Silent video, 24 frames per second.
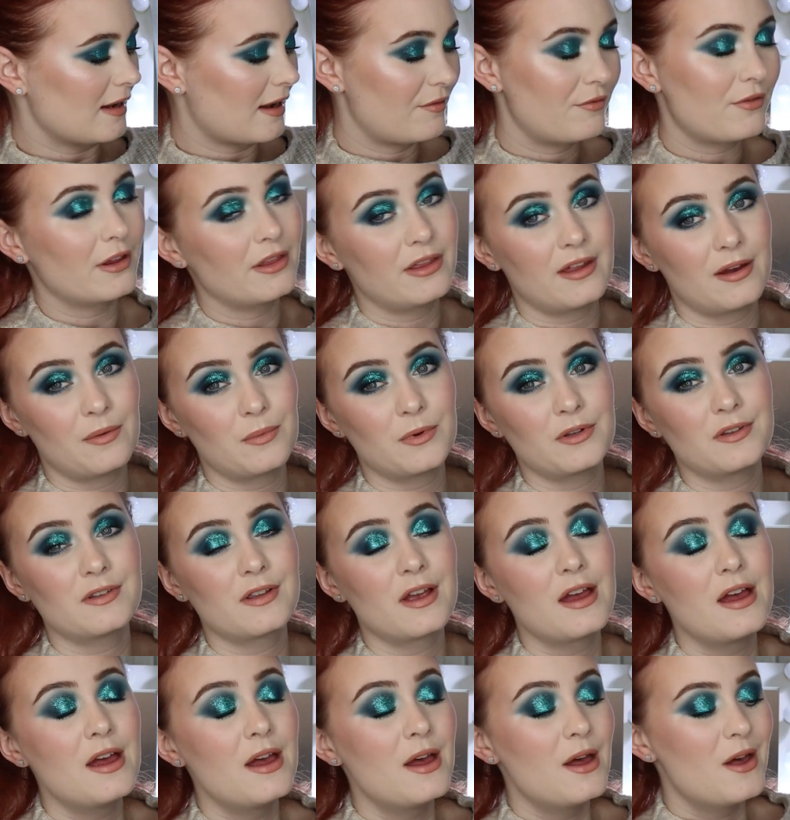and I thought that
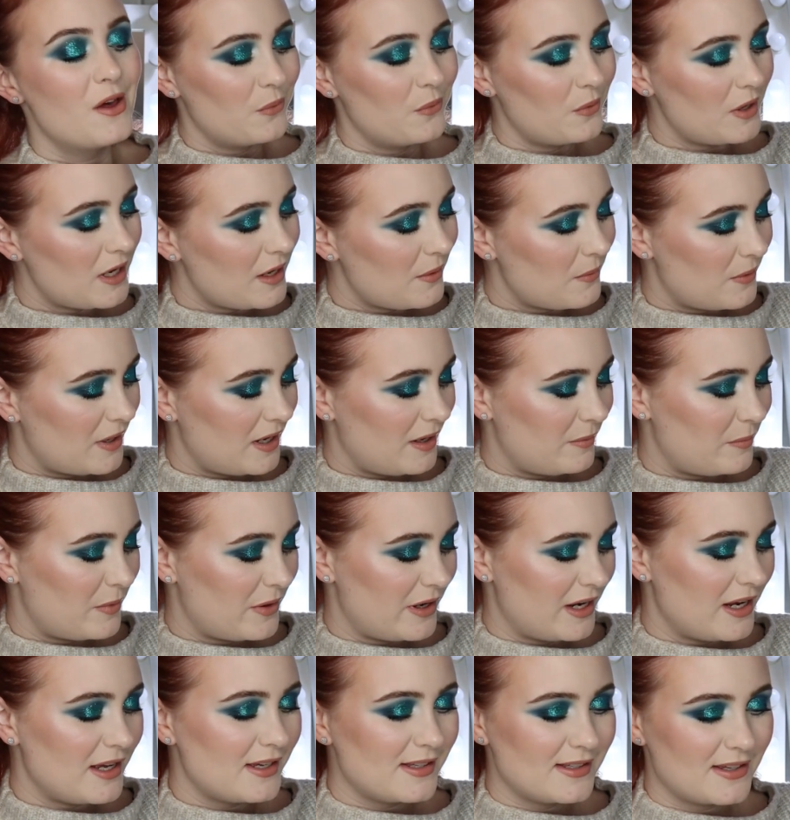was really
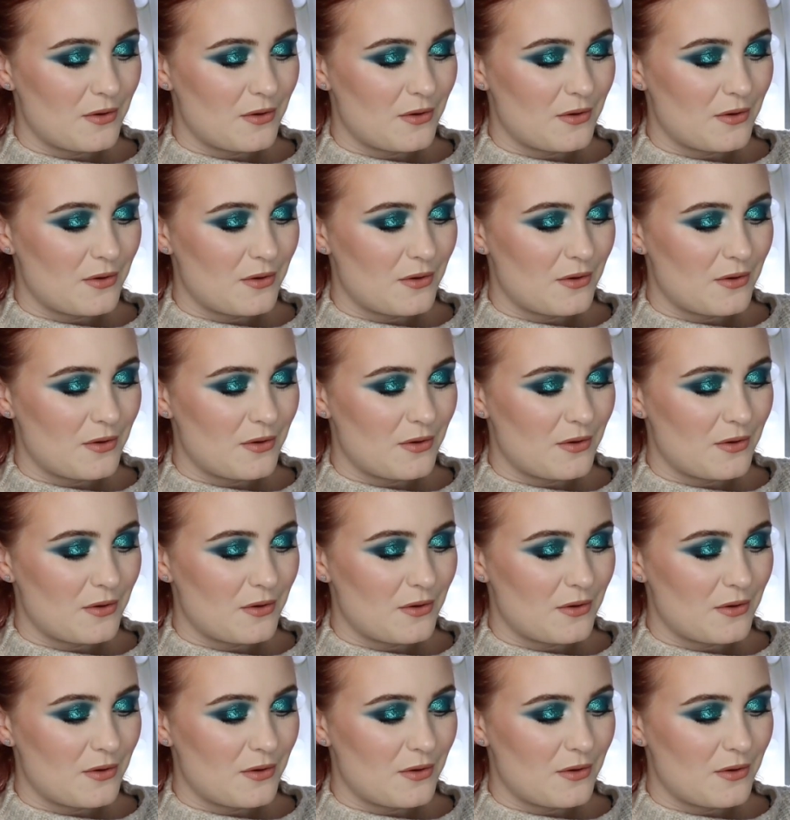pretty.